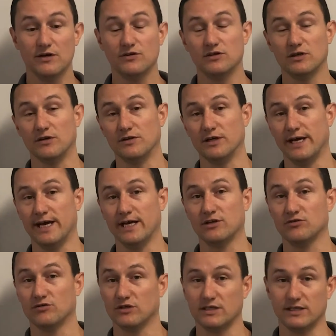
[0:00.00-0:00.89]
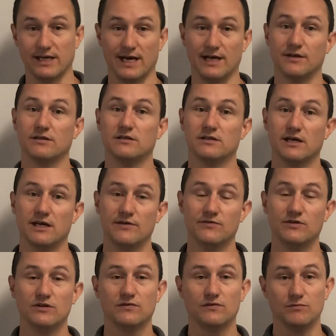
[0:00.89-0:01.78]
so the extra standard
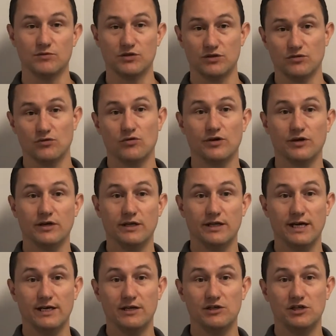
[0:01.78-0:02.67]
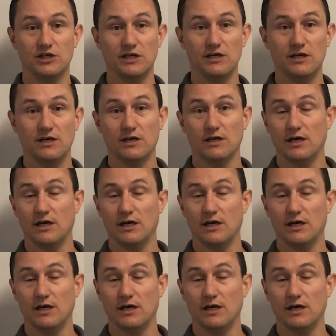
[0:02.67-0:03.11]
savings from storing the energy